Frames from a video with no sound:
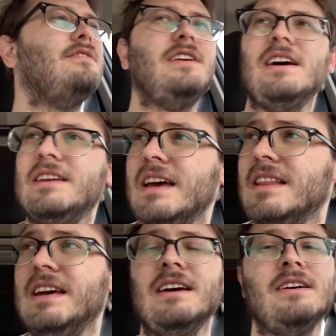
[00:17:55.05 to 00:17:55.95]
if not
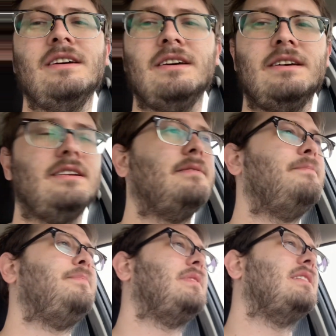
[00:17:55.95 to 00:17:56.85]
daily.
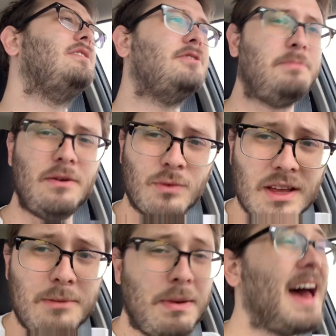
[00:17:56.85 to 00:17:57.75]
Just been
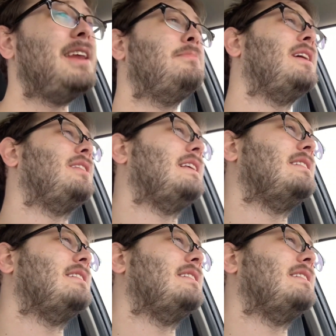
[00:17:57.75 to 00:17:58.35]
really bad about it.